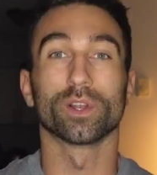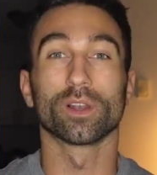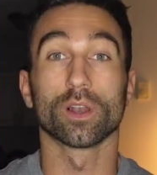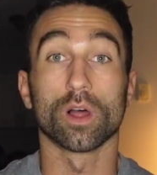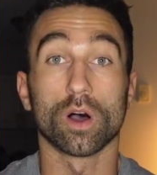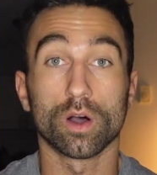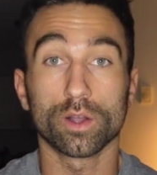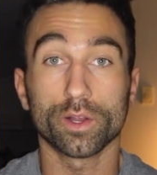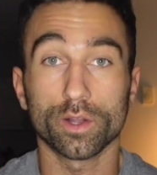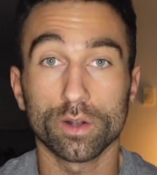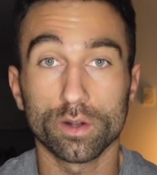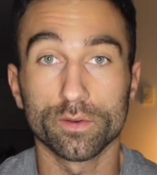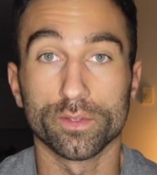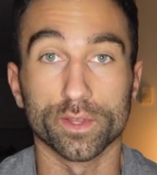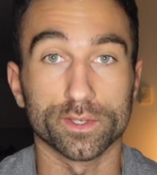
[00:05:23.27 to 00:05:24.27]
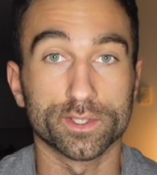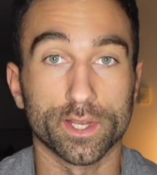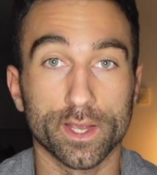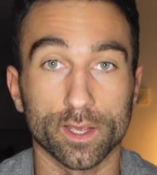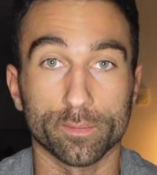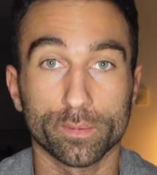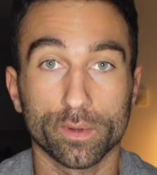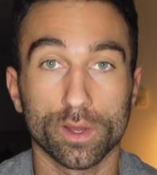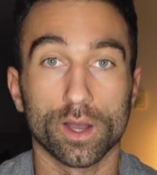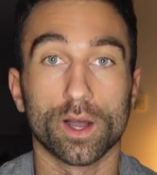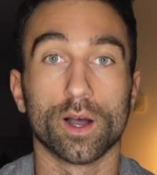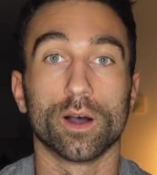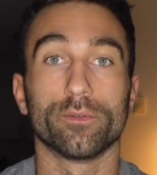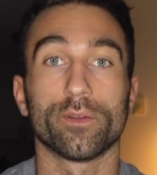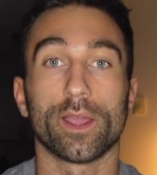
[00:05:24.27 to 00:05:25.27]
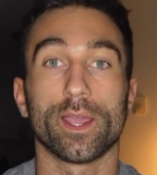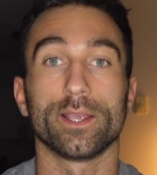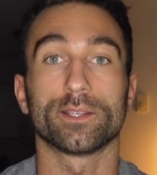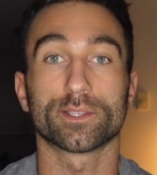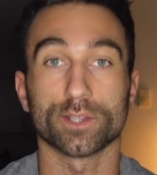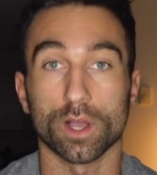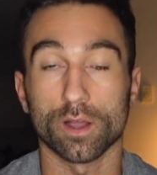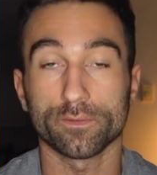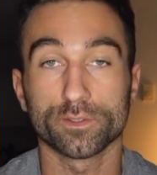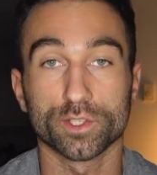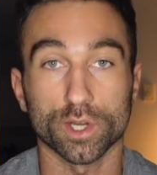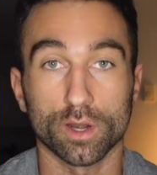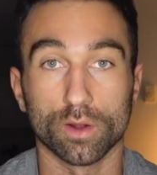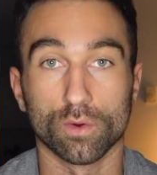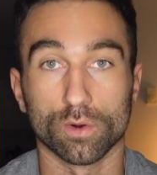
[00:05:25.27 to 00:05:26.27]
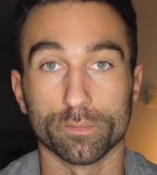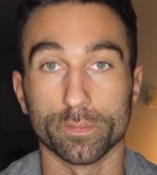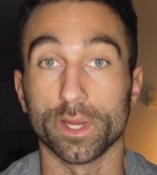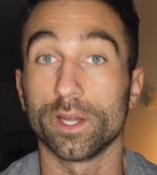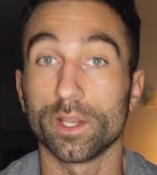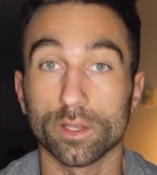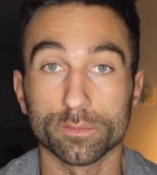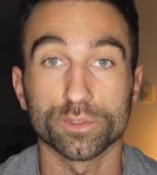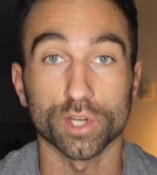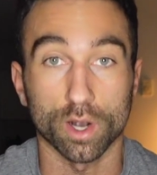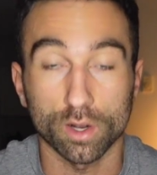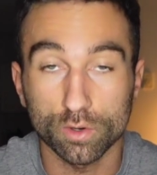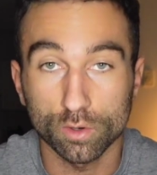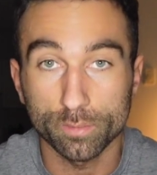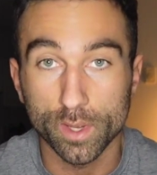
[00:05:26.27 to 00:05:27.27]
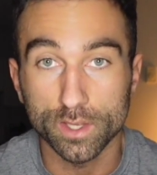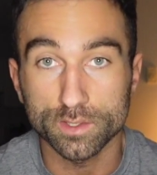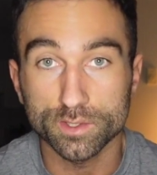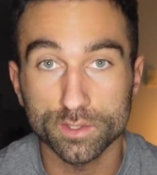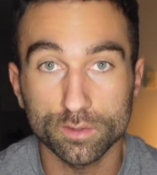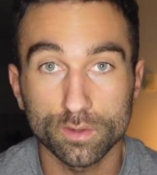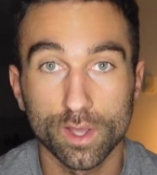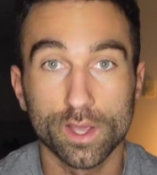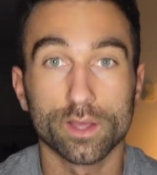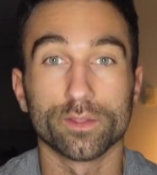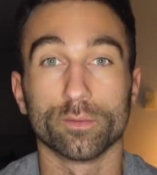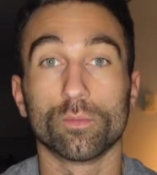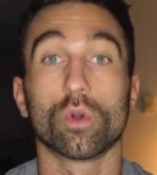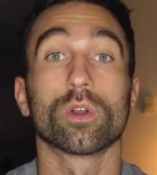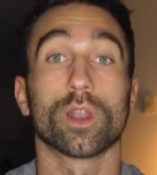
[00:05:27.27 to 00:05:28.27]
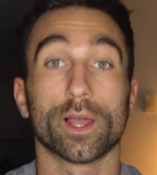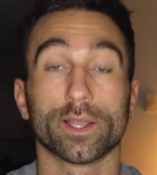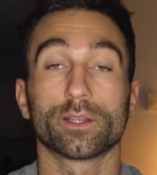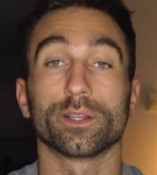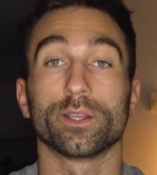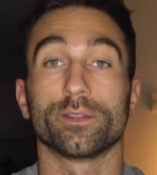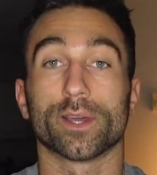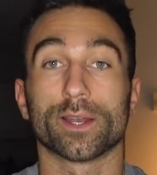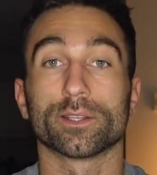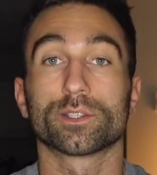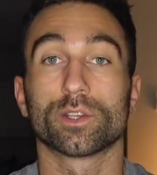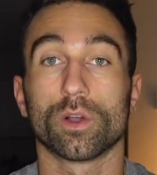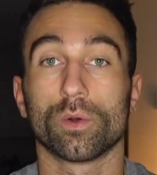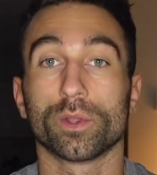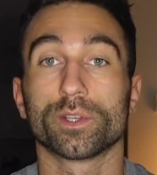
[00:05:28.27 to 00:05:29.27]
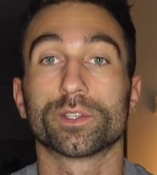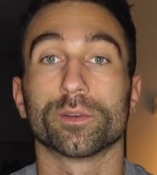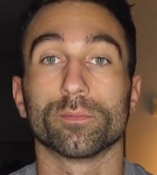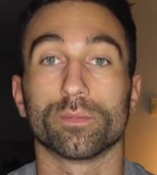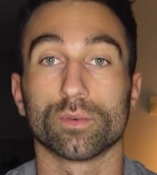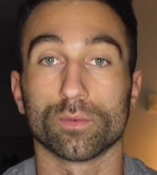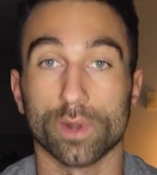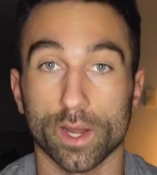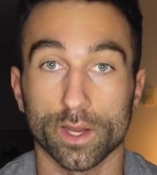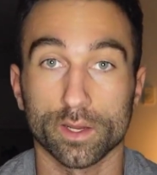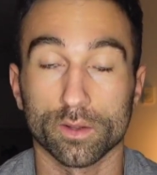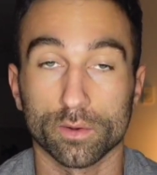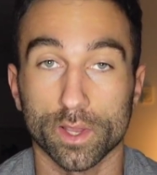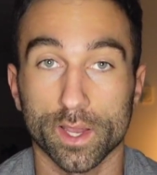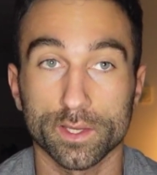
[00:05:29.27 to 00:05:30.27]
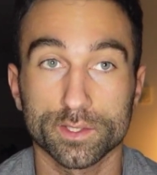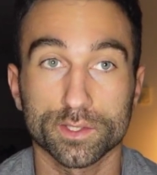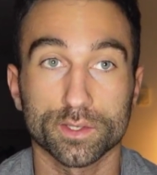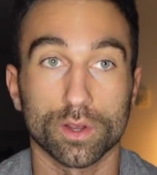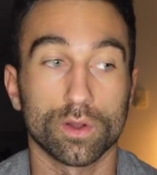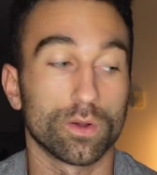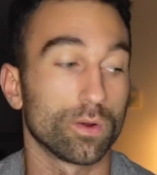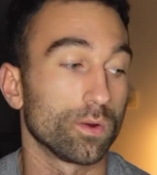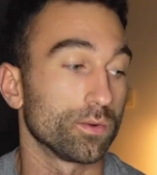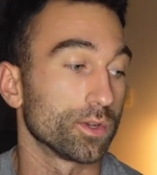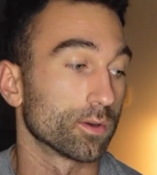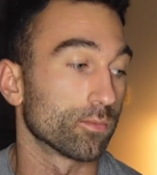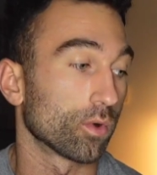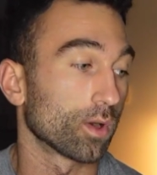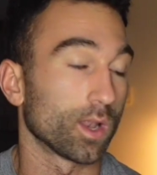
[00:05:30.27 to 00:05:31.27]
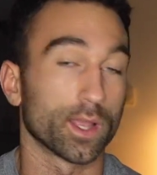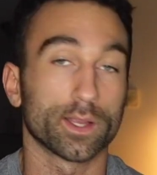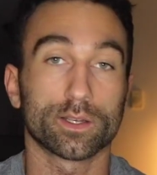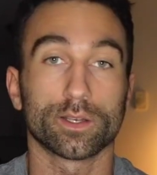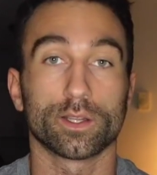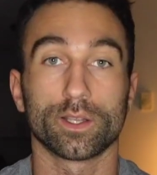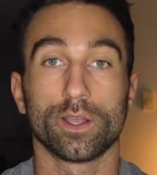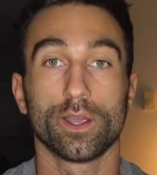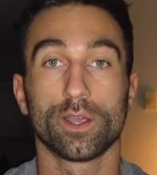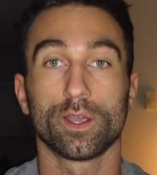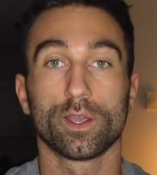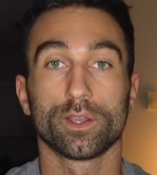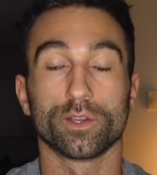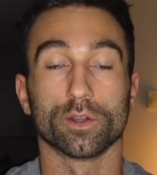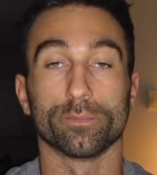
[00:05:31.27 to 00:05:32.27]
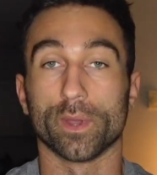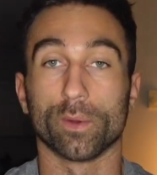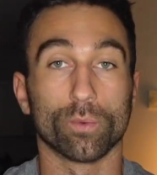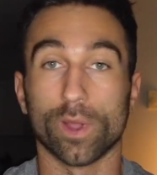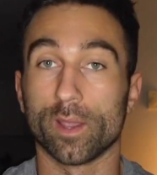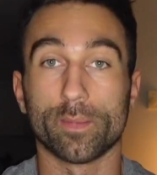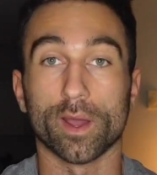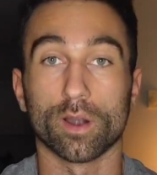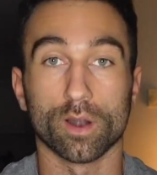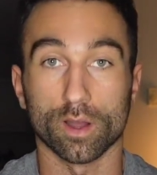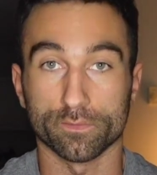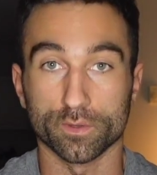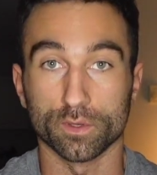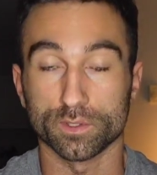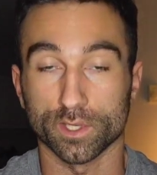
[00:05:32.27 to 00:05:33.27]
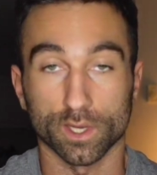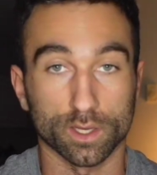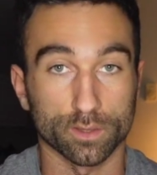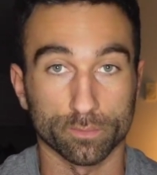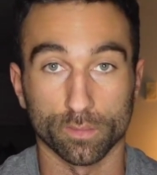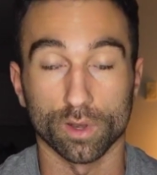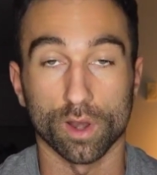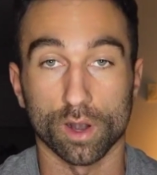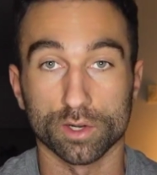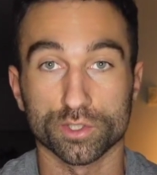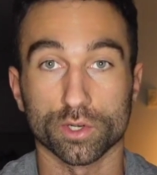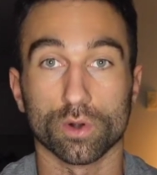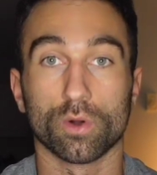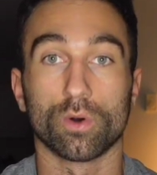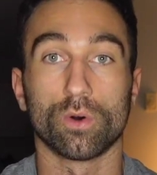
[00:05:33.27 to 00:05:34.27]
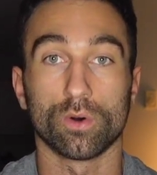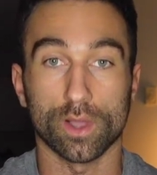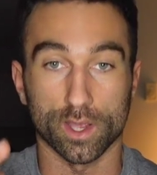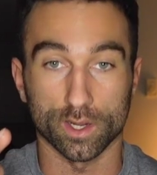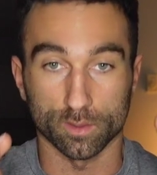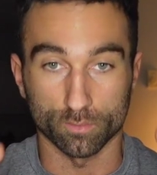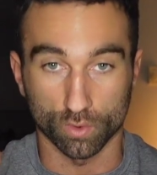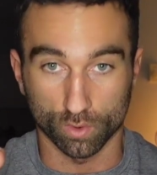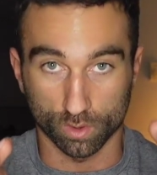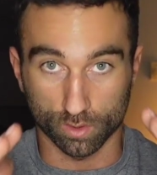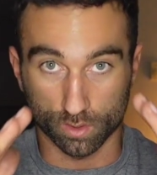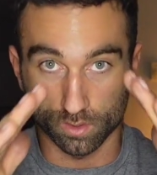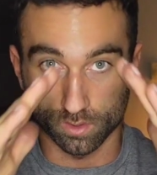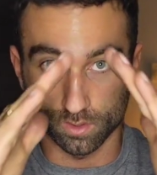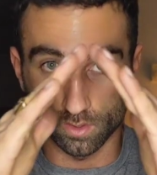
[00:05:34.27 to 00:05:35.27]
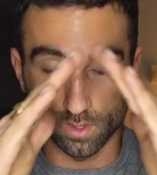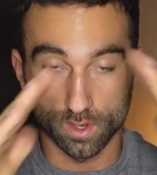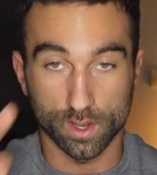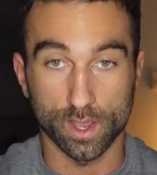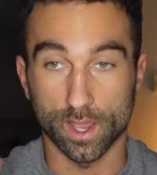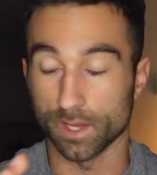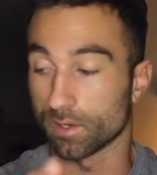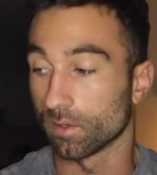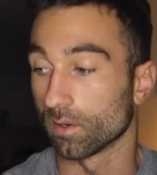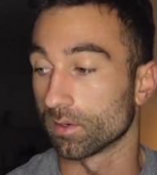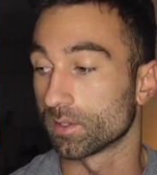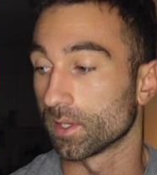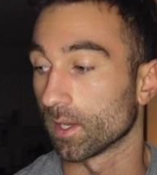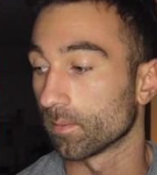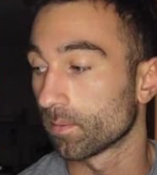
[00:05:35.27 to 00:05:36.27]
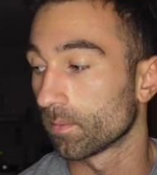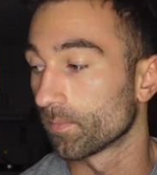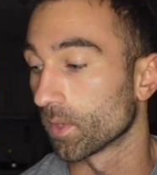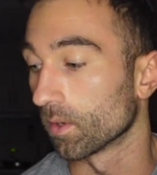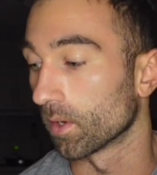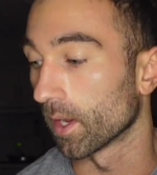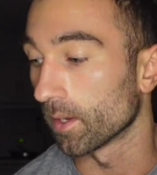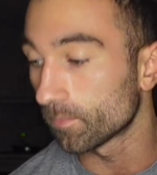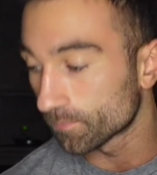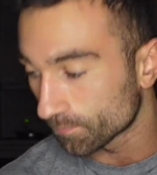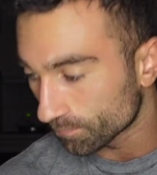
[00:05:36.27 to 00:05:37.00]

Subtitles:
longer the tip of a soft or medium charcoal pencil, the more likely that it's going to break, okay? So you're way better off using a larger hole and a more angular tip, okay?